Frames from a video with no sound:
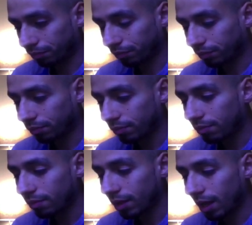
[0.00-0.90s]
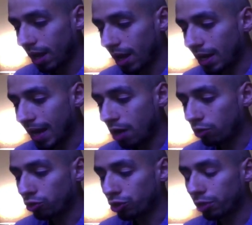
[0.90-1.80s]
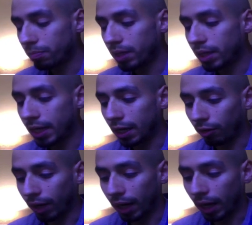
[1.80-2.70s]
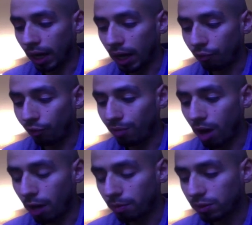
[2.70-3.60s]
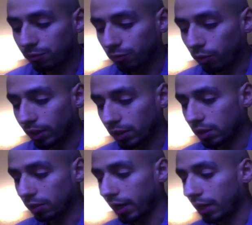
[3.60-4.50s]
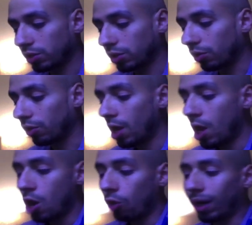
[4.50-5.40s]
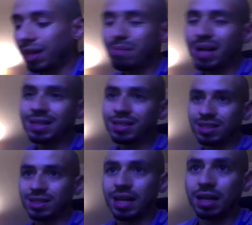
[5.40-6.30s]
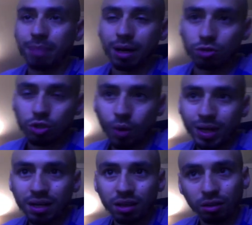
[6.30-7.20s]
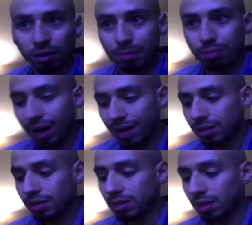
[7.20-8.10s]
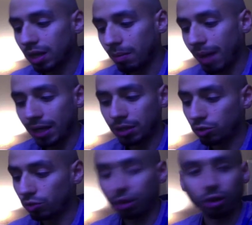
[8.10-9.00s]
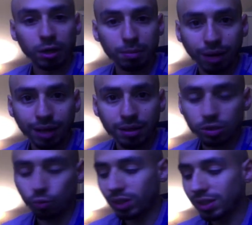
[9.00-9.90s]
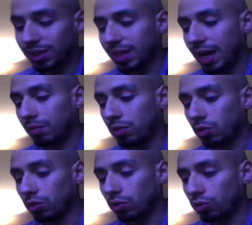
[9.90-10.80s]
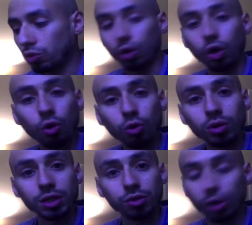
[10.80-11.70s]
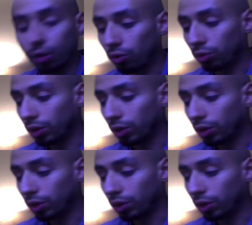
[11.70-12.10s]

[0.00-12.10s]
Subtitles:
And now you should be hearing Wim Hof's voice, all right? So recommended to take about 20 to 30 breaths. I do the 30 breaths. Once it's time to do the hold, I do the hold